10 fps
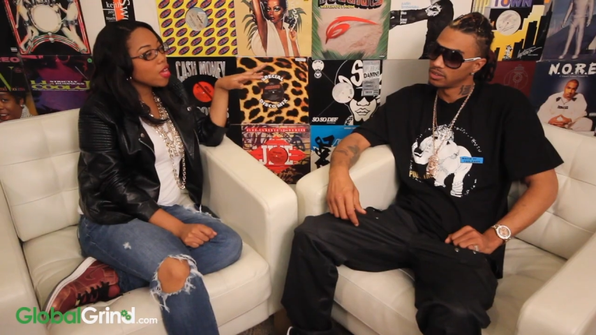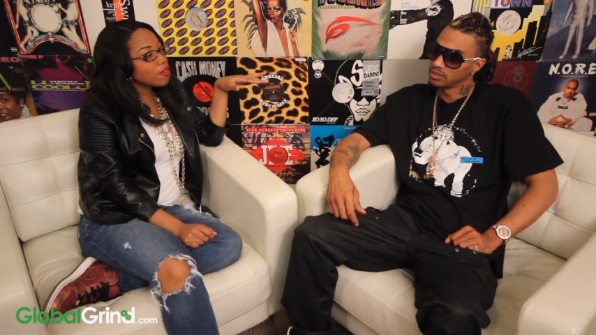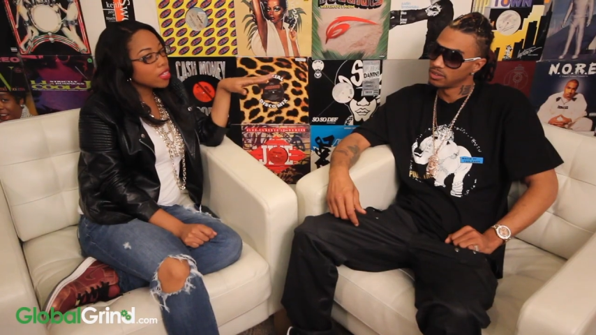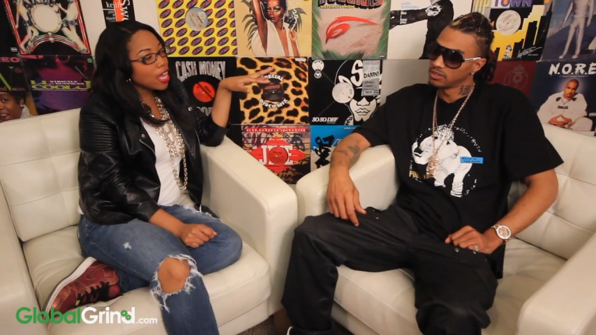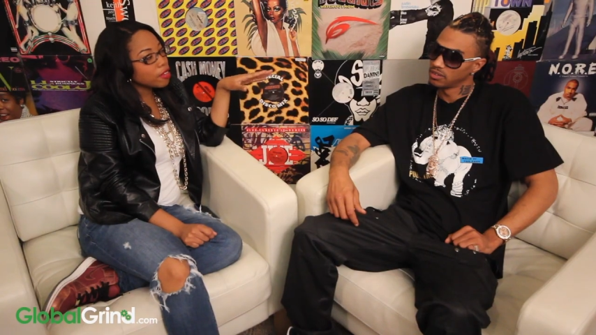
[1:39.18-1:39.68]
Speaker 1: You
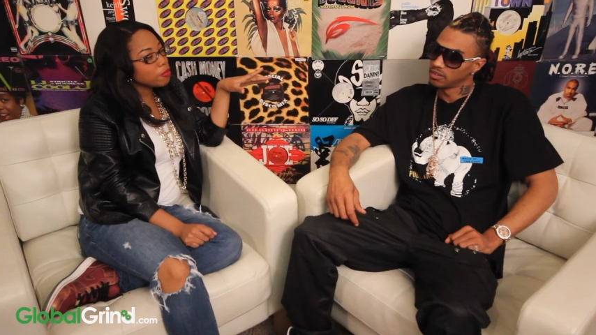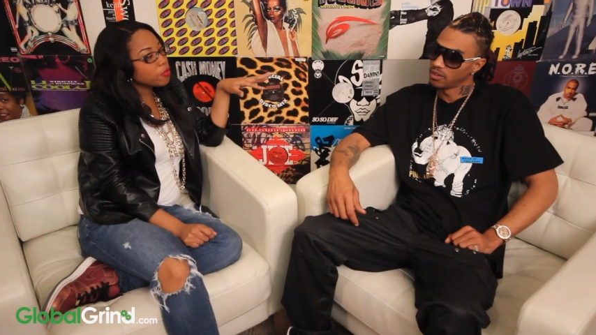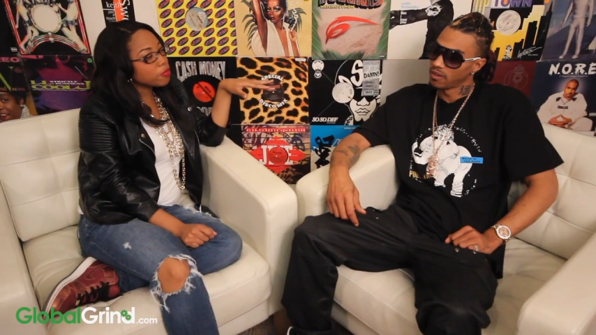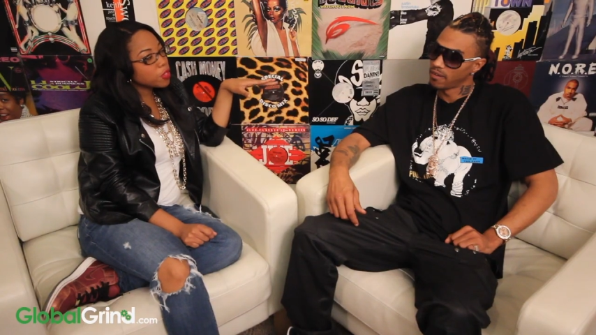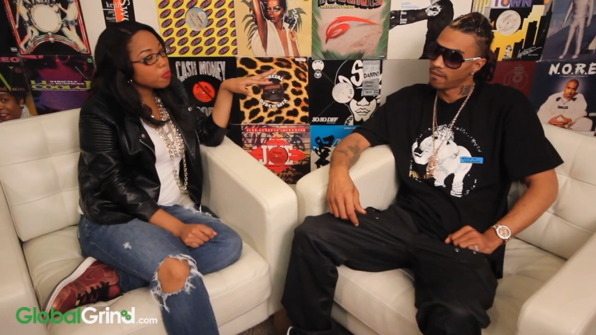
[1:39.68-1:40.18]
have a lot of
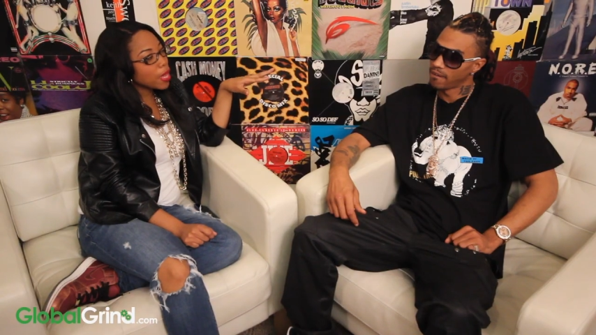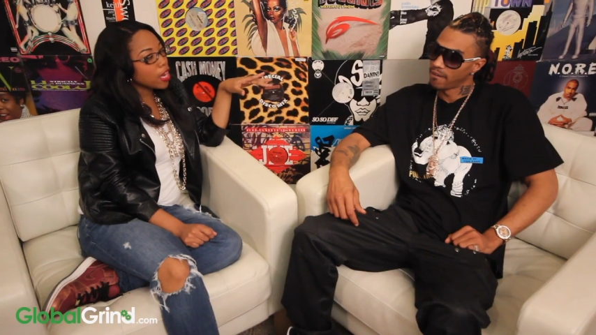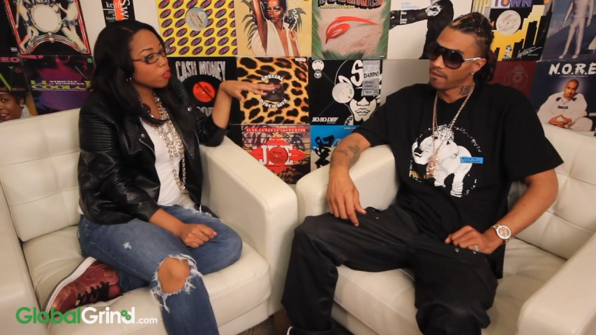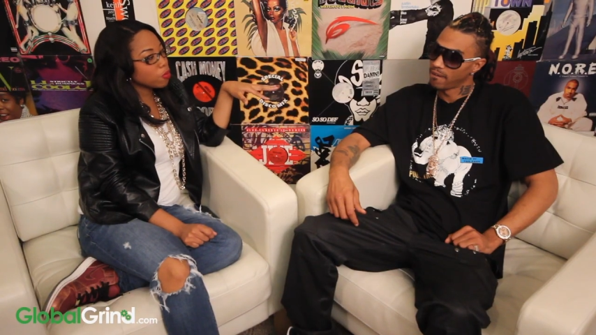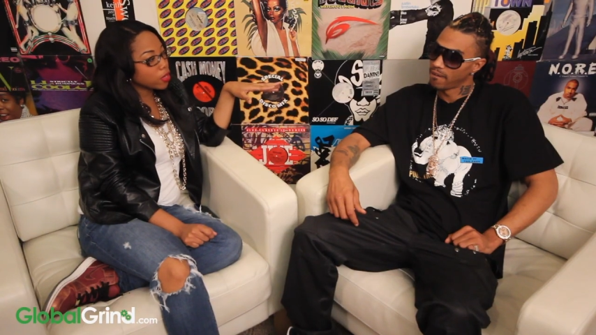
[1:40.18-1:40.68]

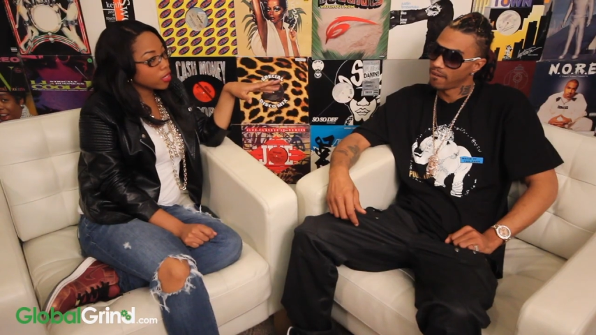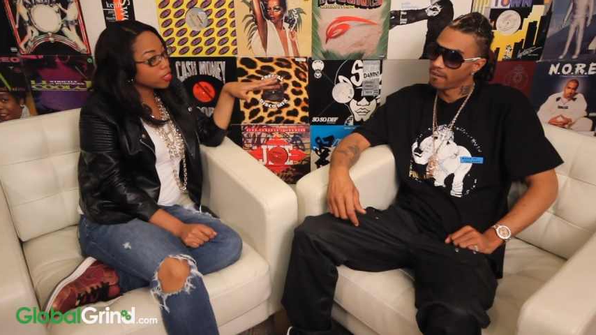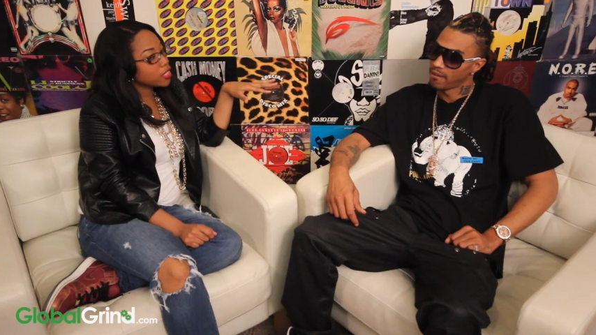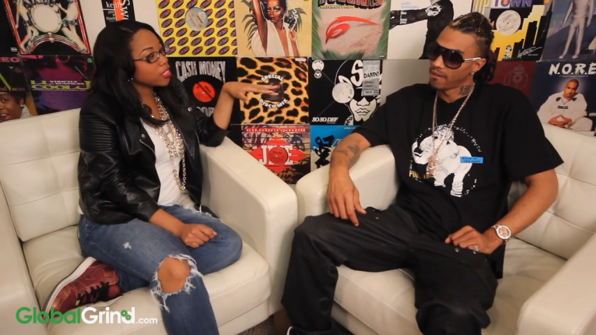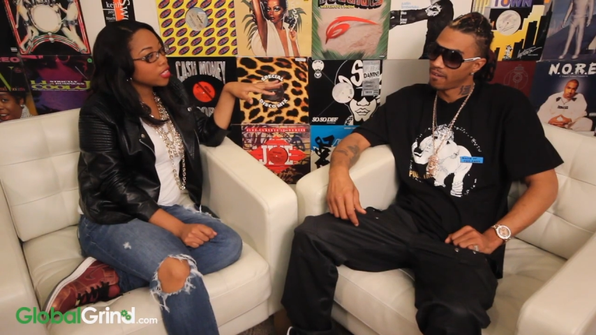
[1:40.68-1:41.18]
Spanish
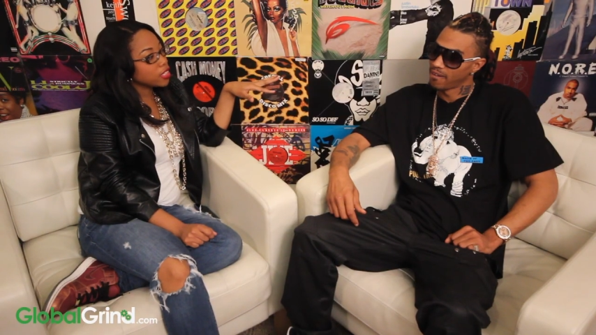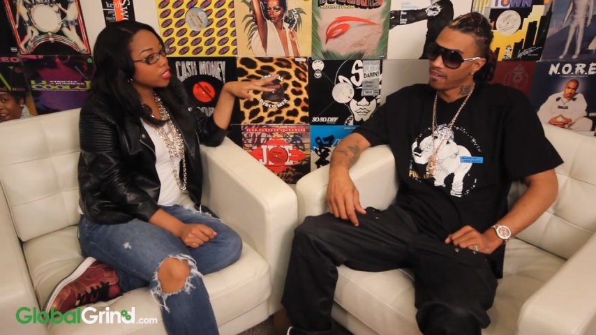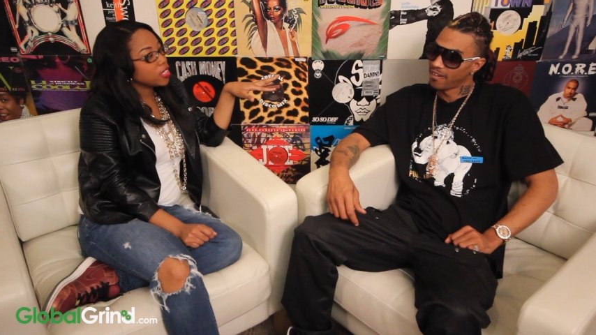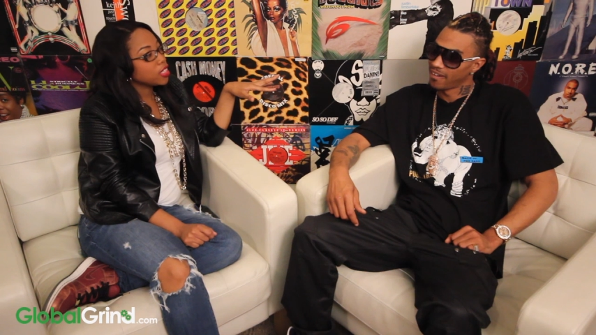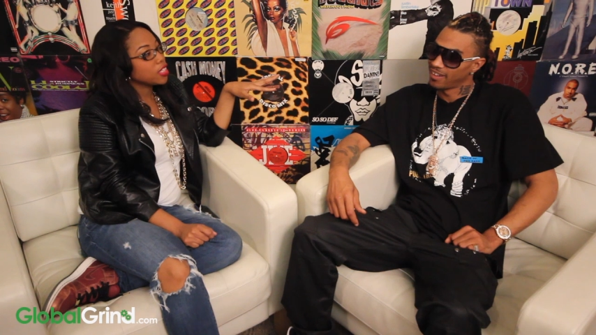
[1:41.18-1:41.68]
words.
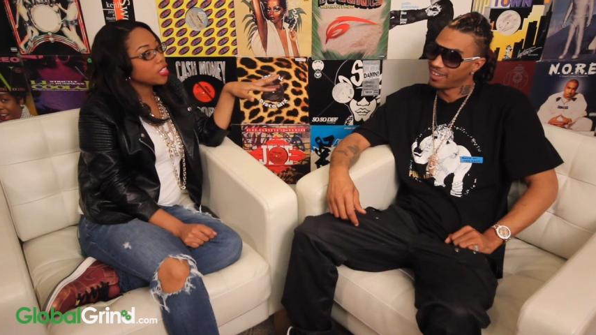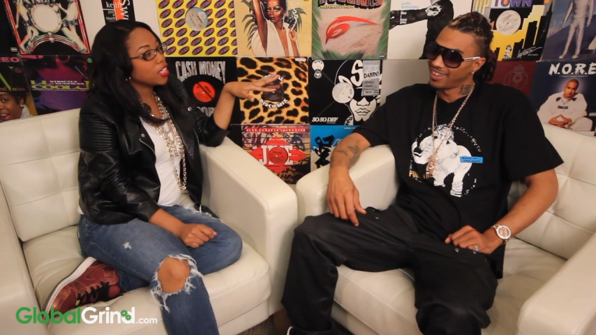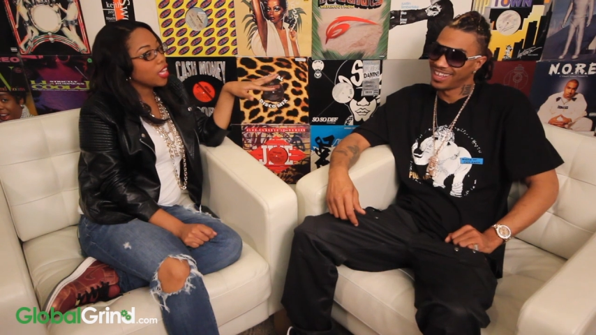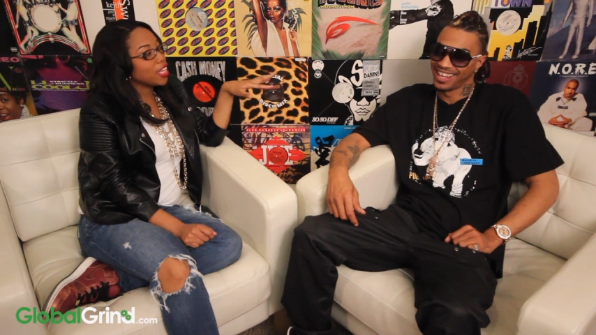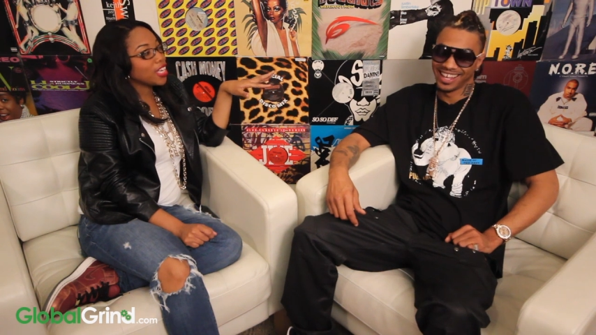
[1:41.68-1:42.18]

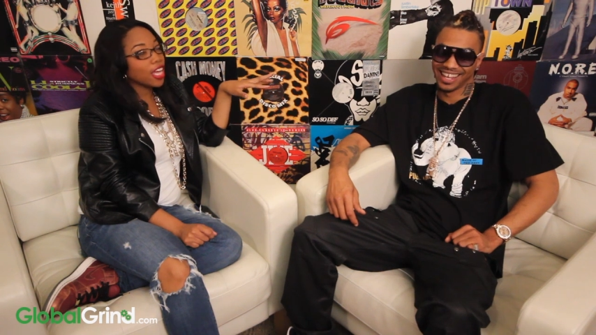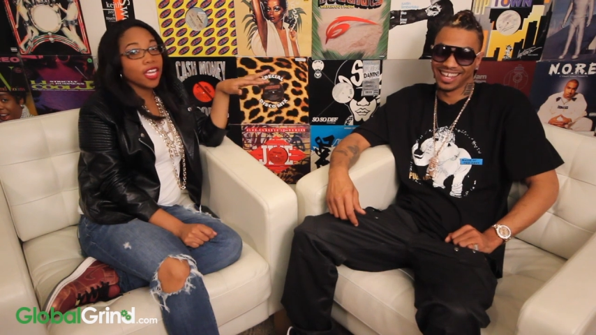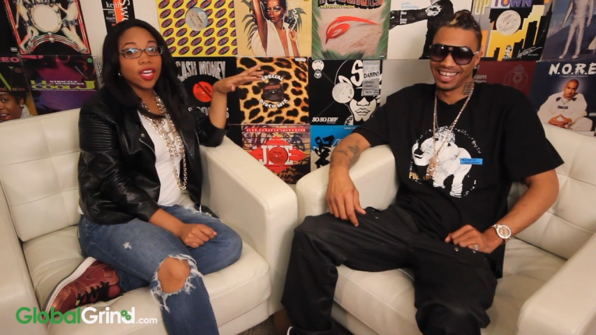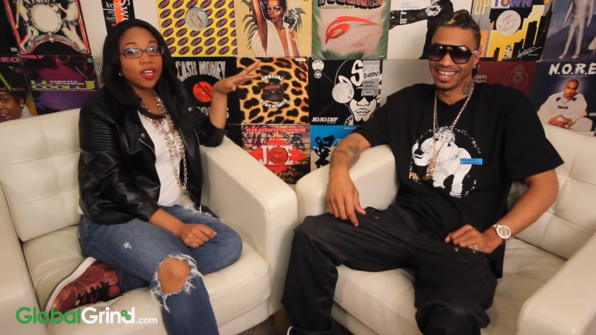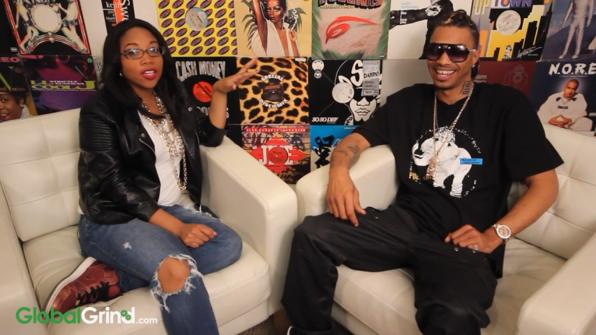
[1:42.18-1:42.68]
And yeah,
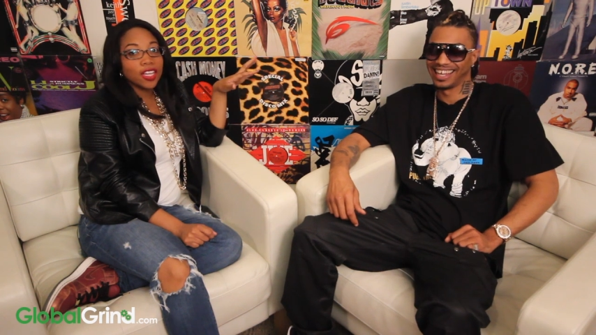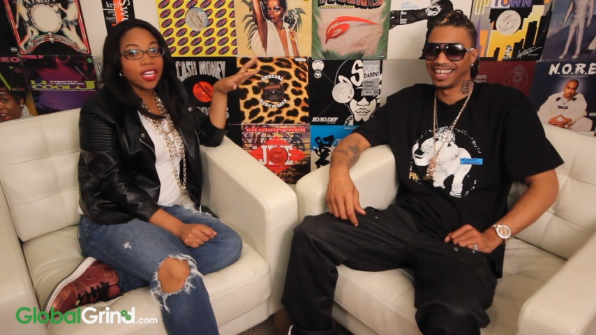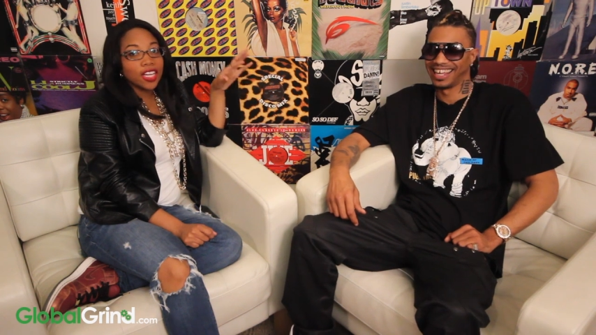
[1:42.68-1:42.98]
yo.